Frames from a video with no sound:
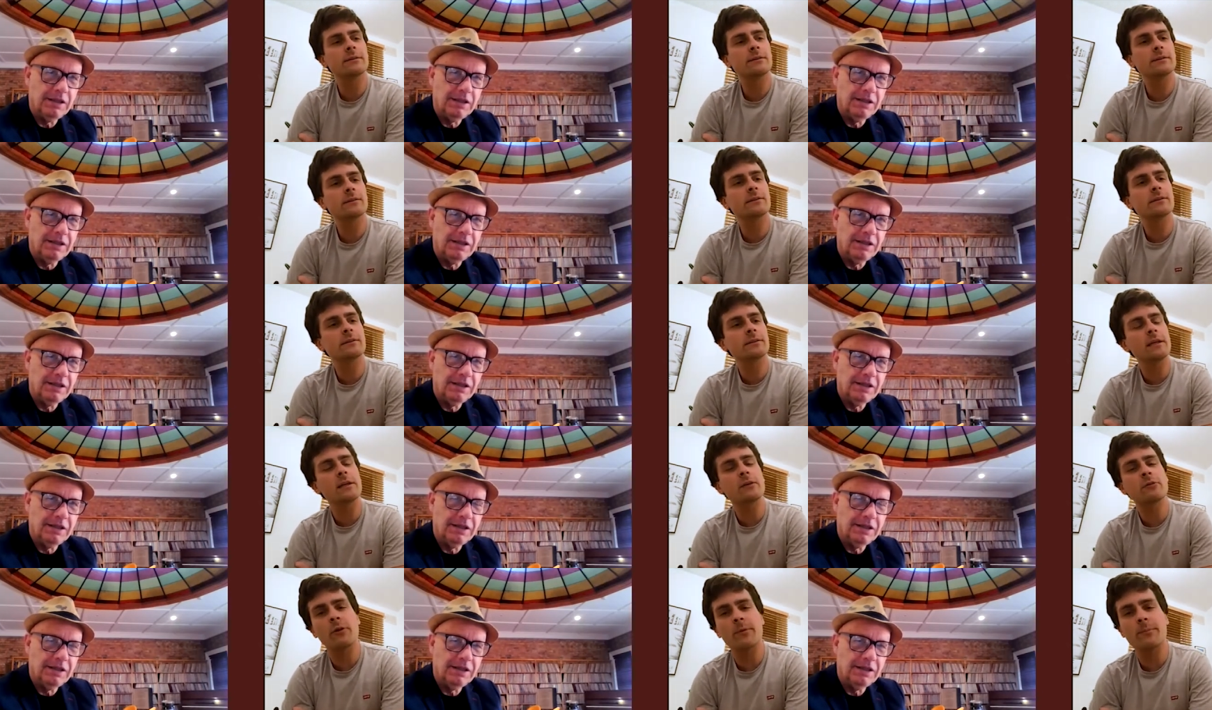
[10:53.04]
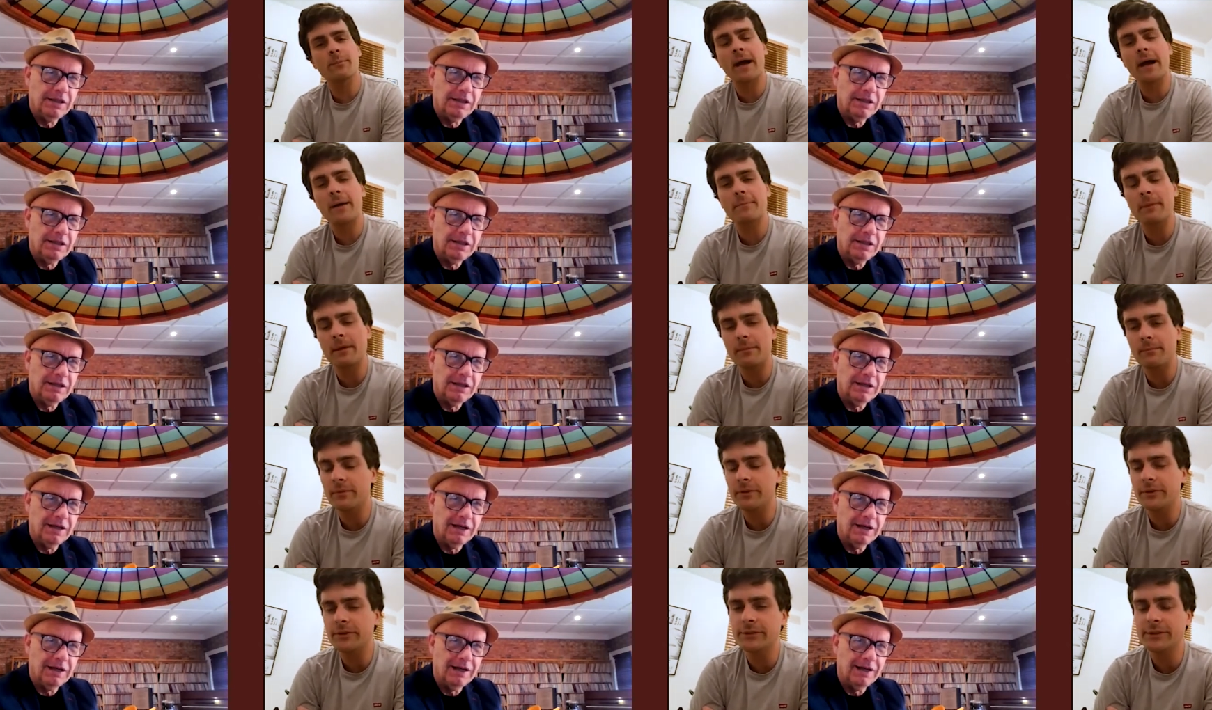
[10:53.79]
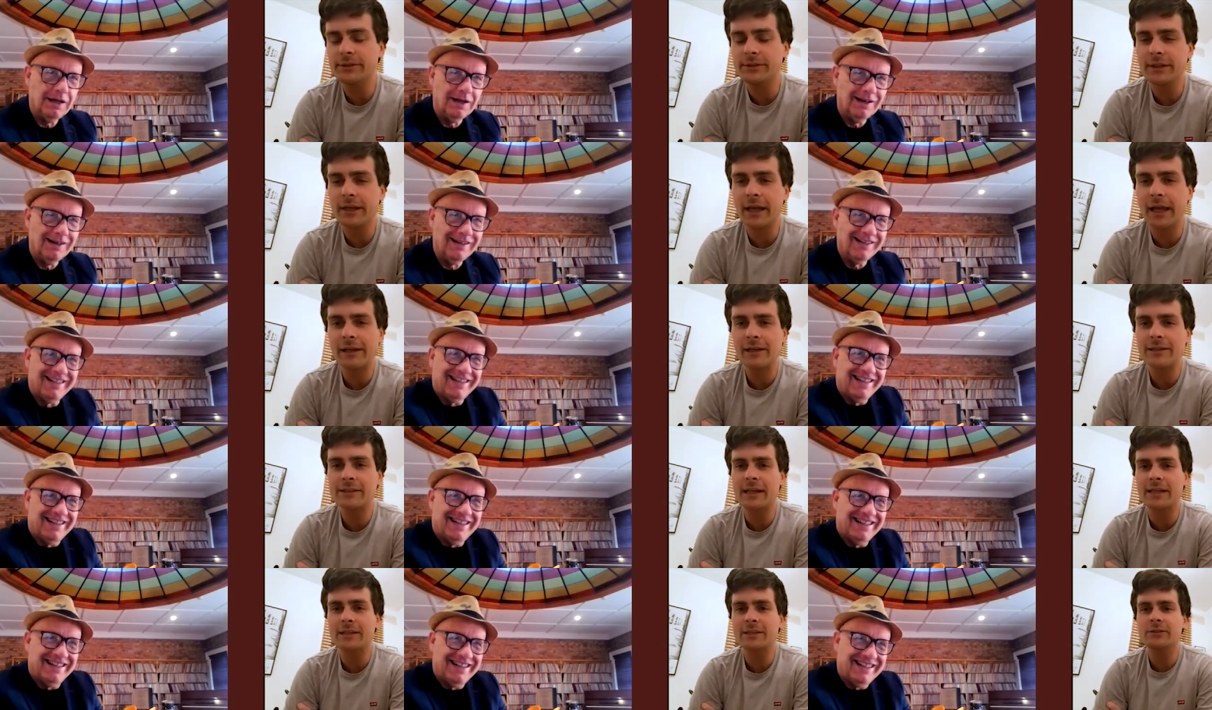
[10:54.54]
Speaker 1: secret band members in the
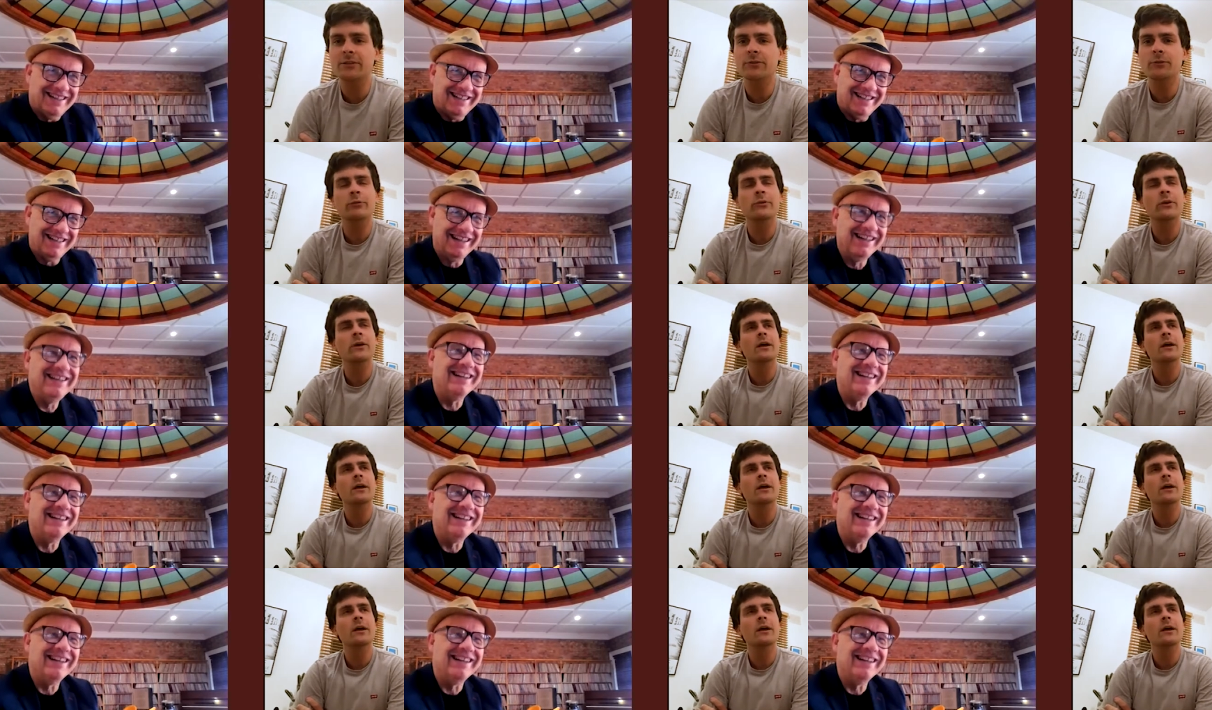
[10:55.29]
sense of